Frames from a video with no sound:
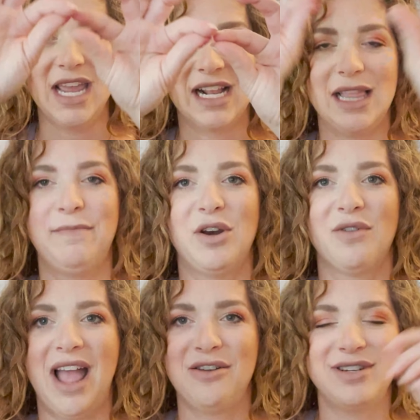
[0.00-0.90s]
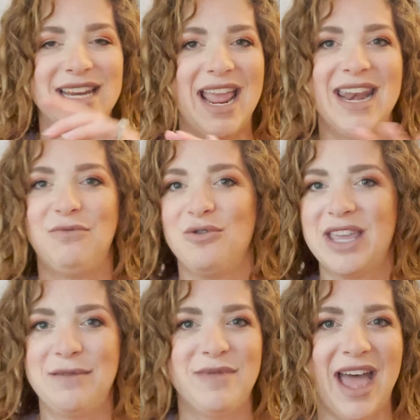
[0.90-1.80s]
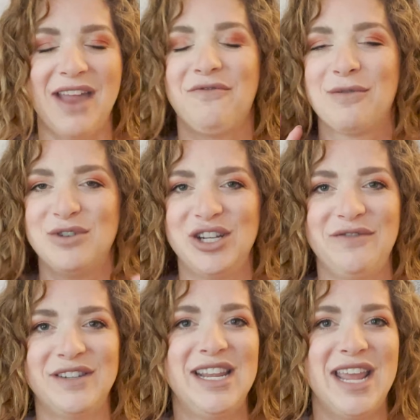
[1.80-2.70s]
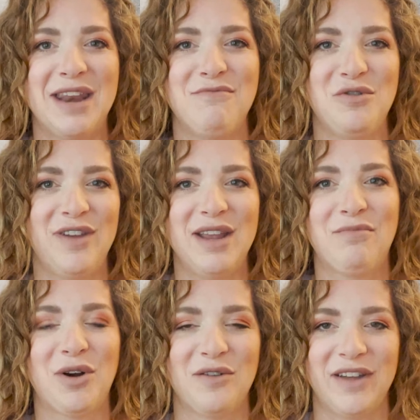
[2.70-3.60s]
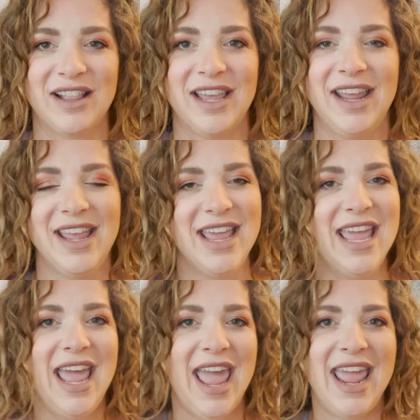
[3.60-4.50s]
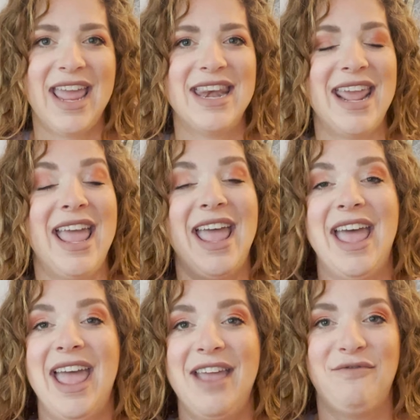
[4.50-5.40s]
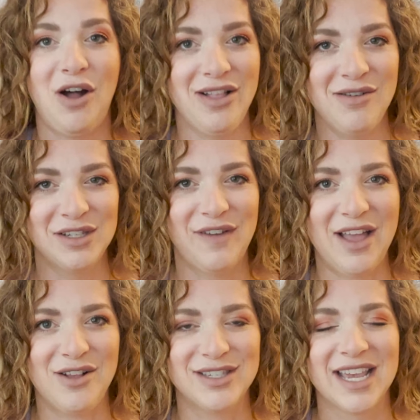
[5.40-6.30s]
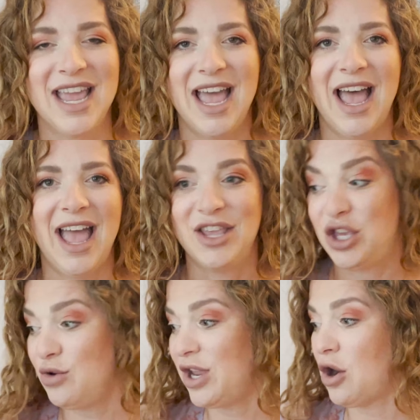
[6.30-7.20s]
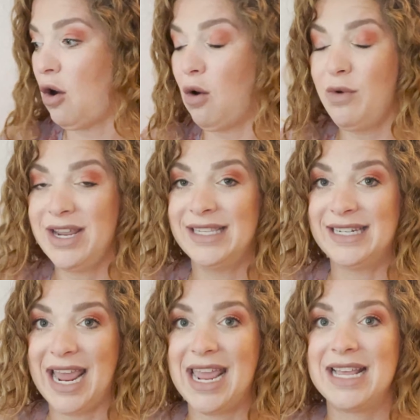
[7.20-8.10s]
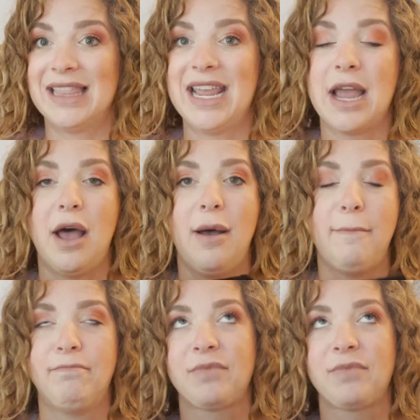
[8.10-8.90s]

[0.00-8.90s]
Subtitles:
clip it around, and it will keep that from shifting and moving perfectly. And if all else fails, you can always take like a